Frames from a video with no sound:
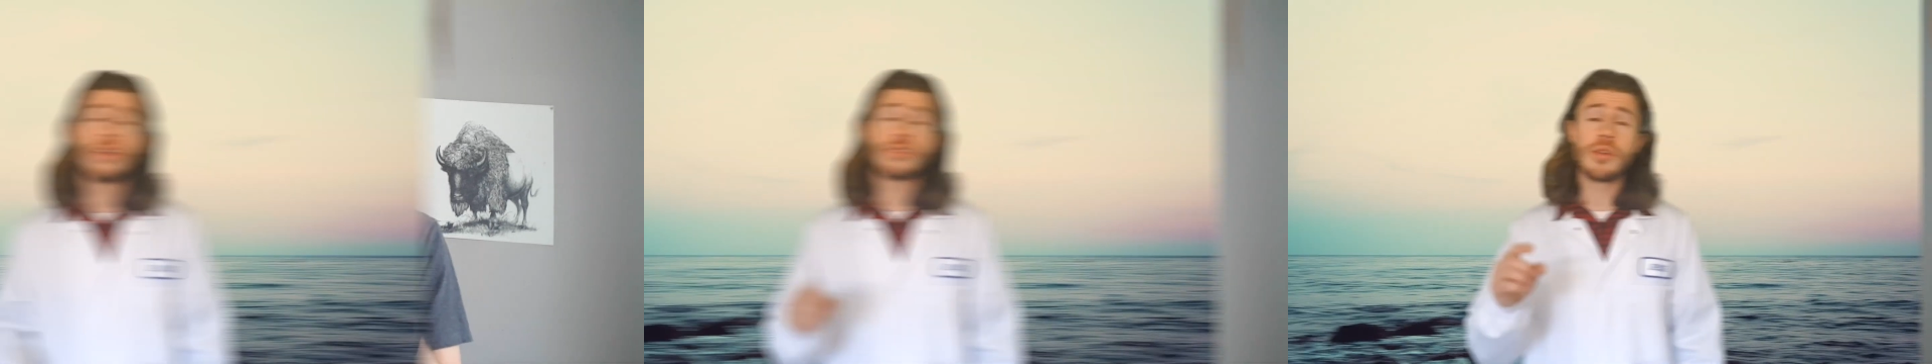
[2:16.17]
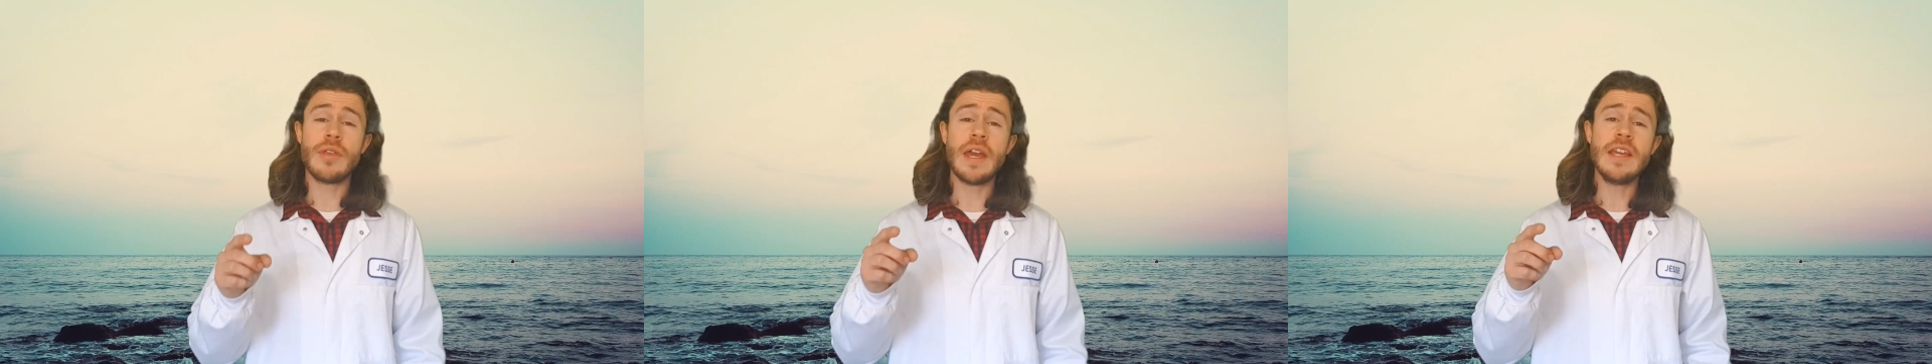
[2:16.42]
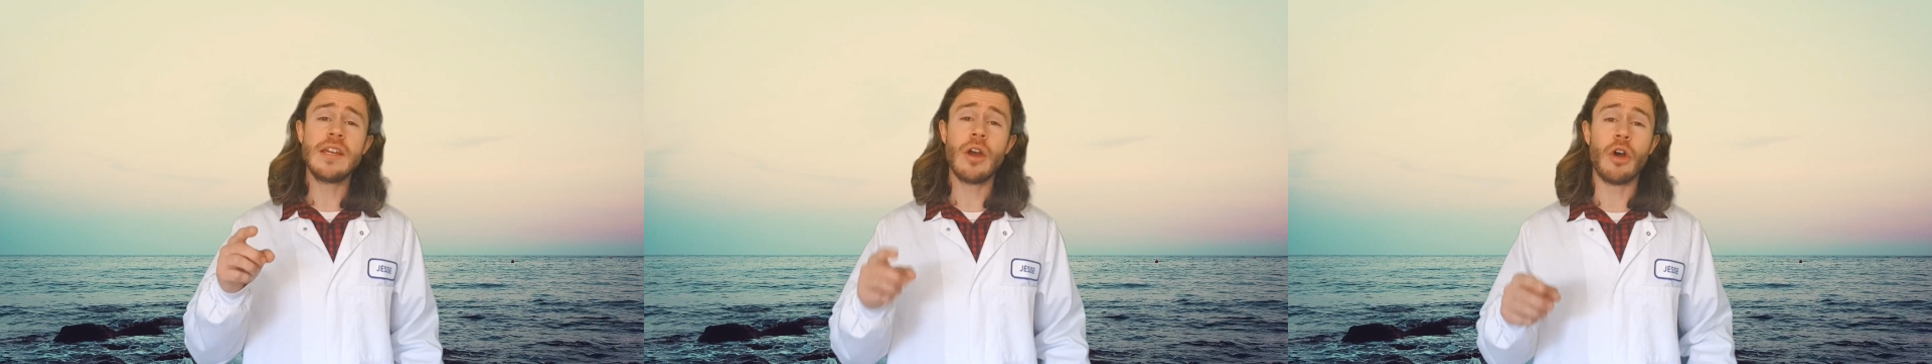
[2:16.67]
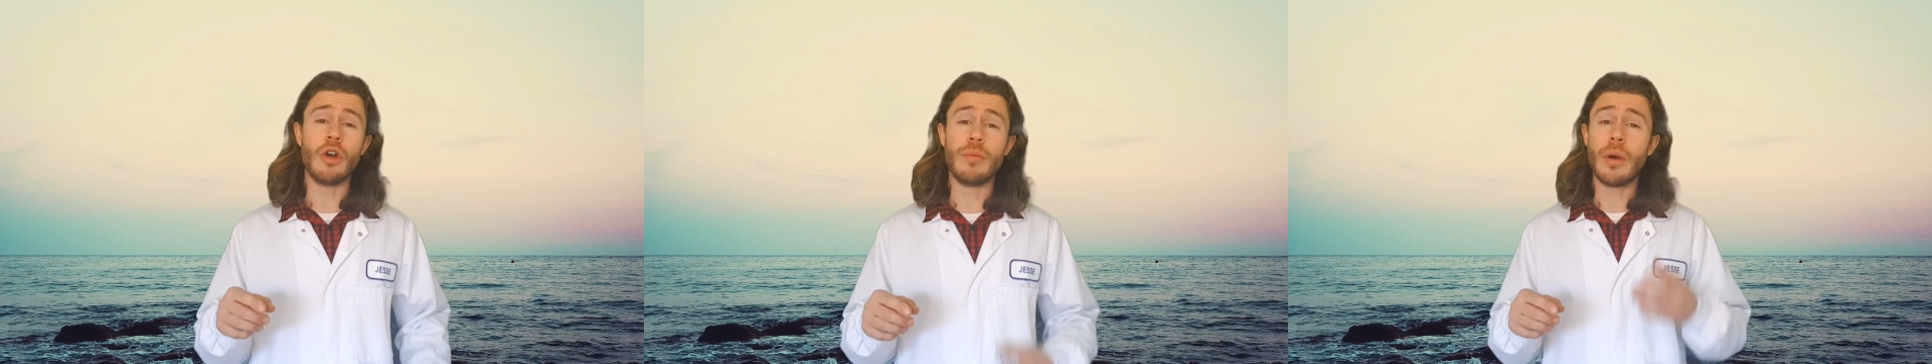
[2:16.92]
So there you
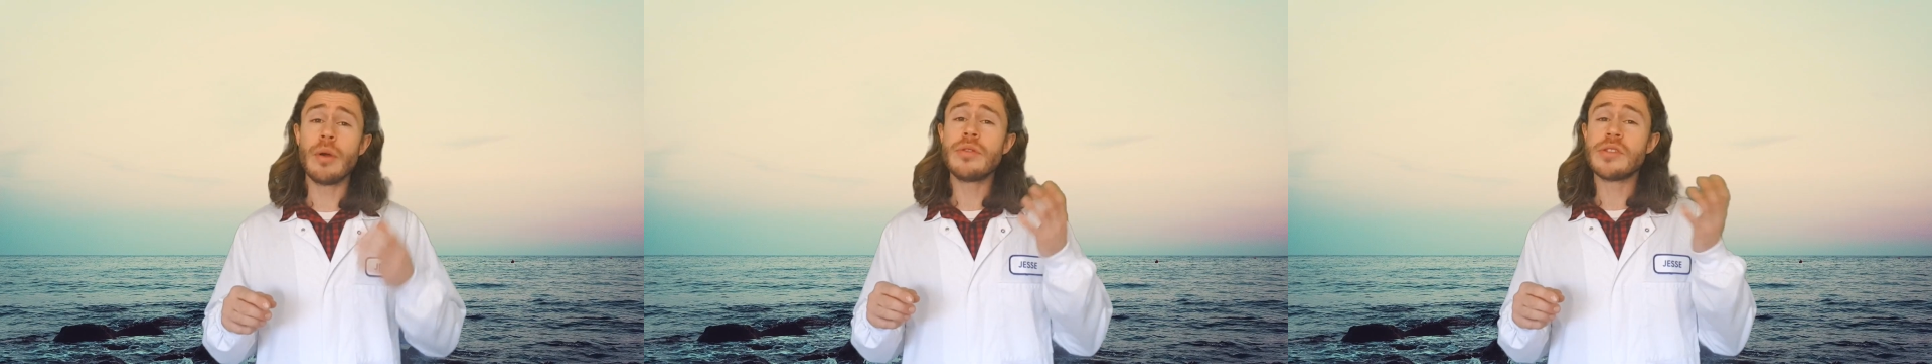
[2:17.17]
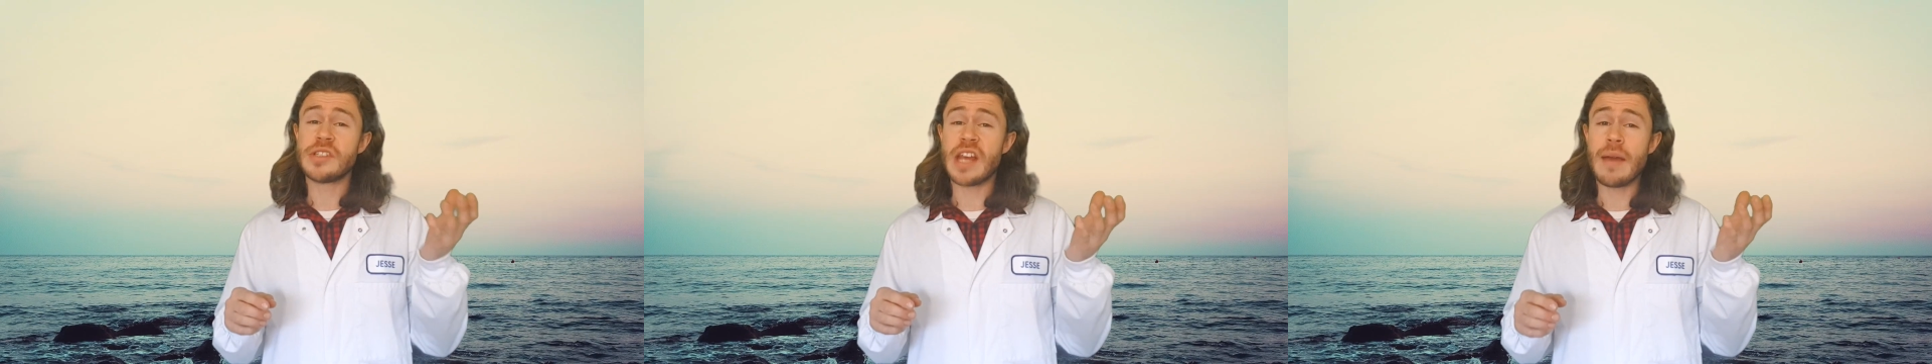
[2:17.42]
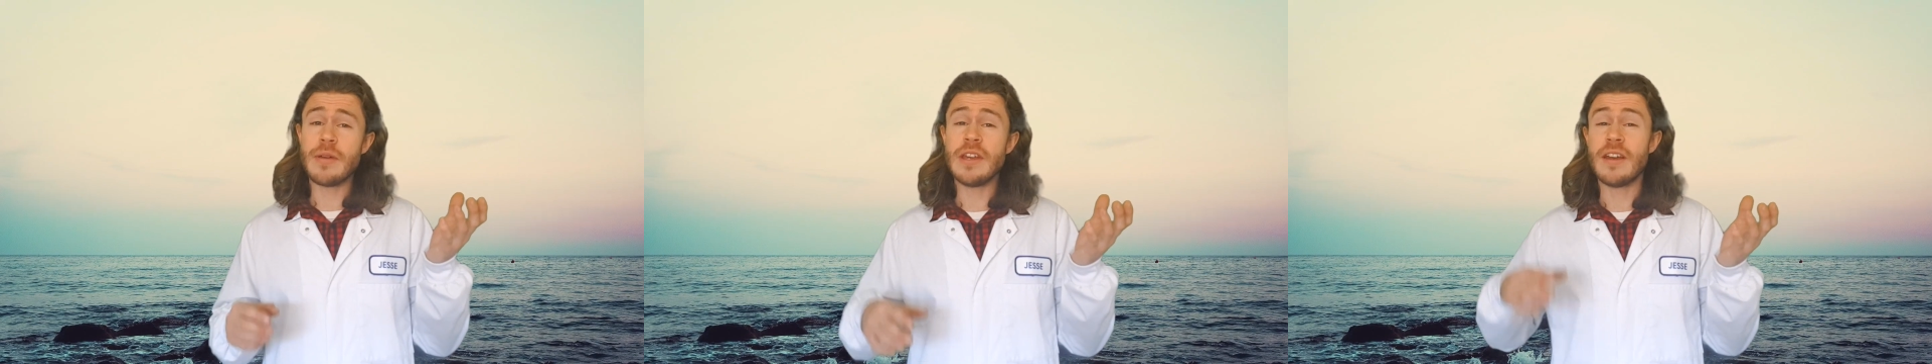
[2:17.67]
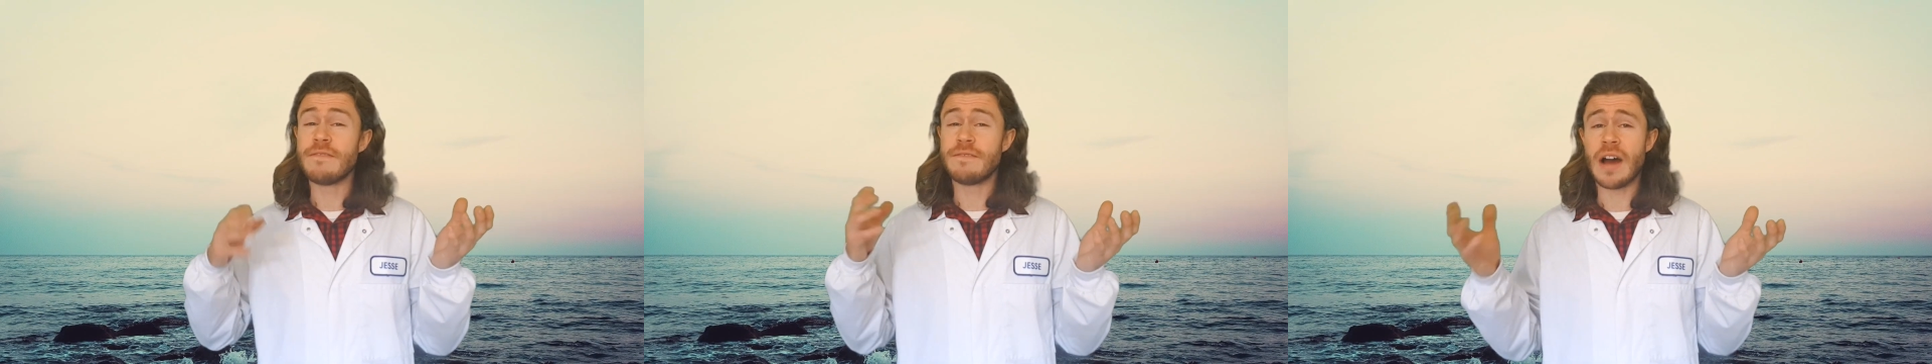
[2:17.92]
go. Both SAMe and